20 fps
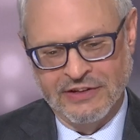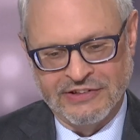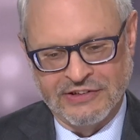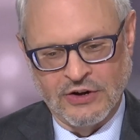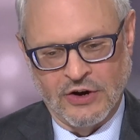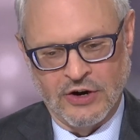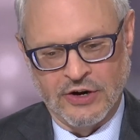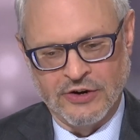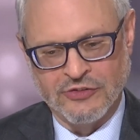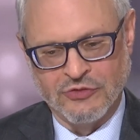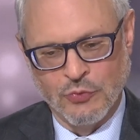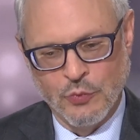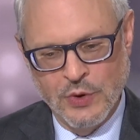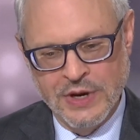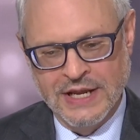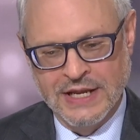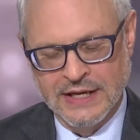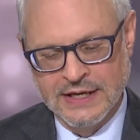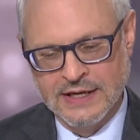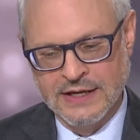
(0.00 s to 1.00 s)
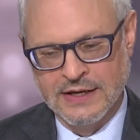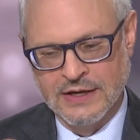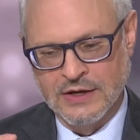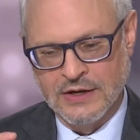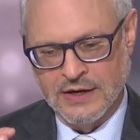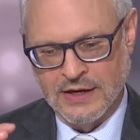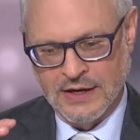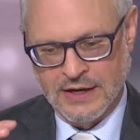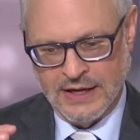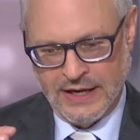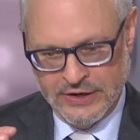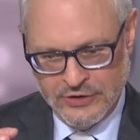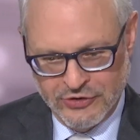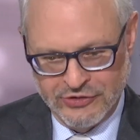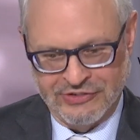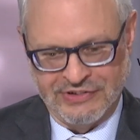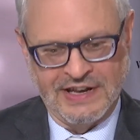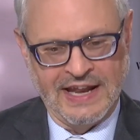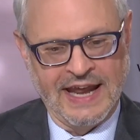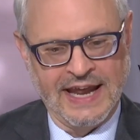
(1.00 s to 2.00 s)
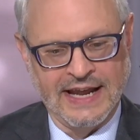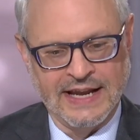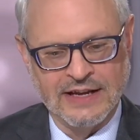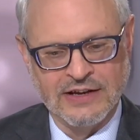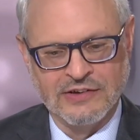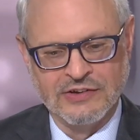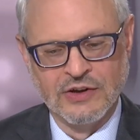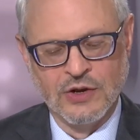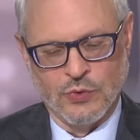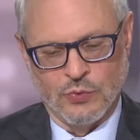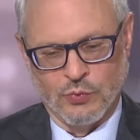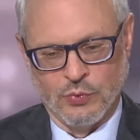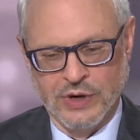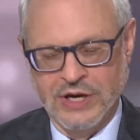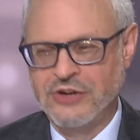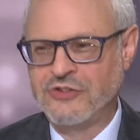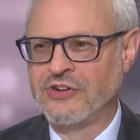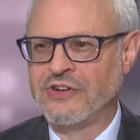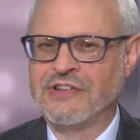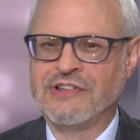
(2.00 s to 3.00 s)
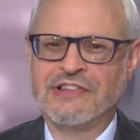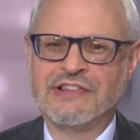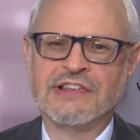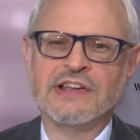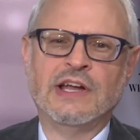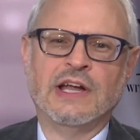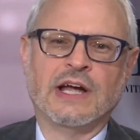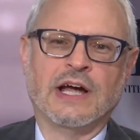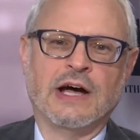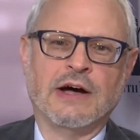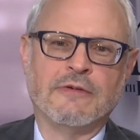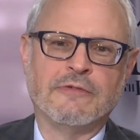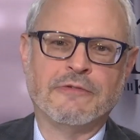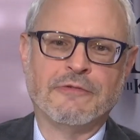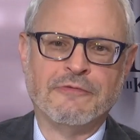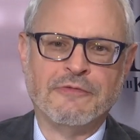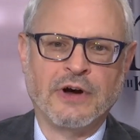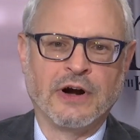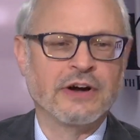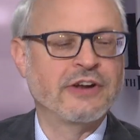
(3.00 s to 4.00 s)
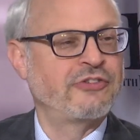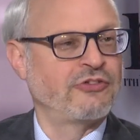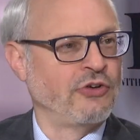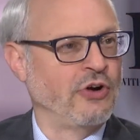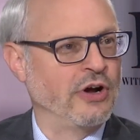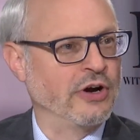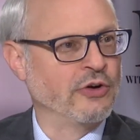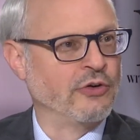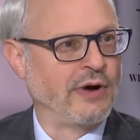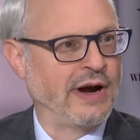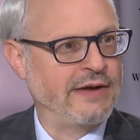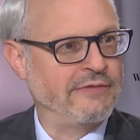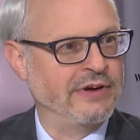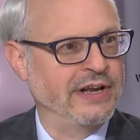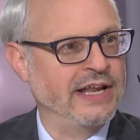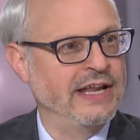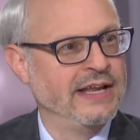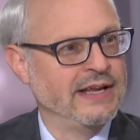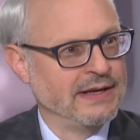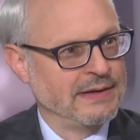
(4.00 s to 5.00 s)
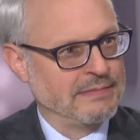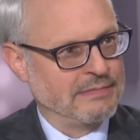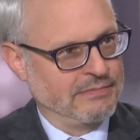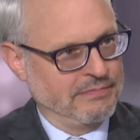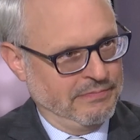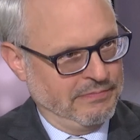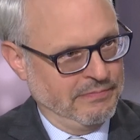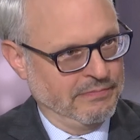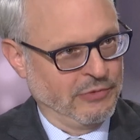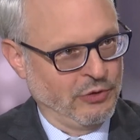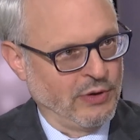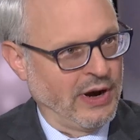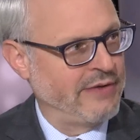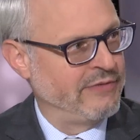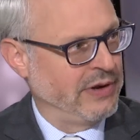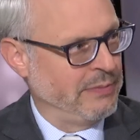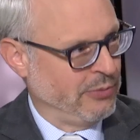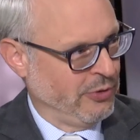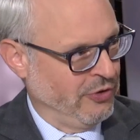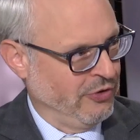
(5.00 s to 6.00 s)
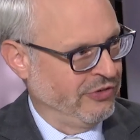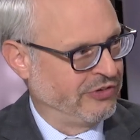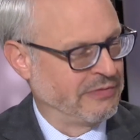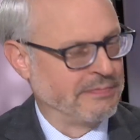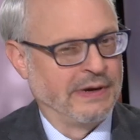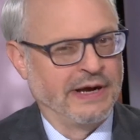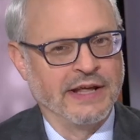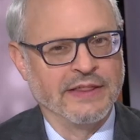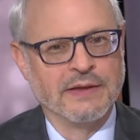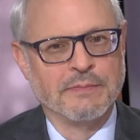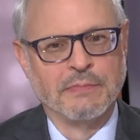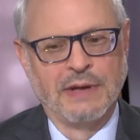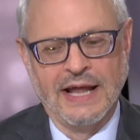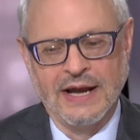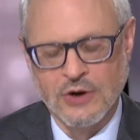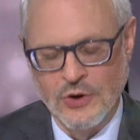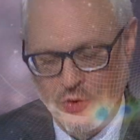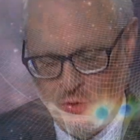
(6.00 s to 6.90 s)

these stars, we can understand regions of very strong gravity, gravity produced yes. by the black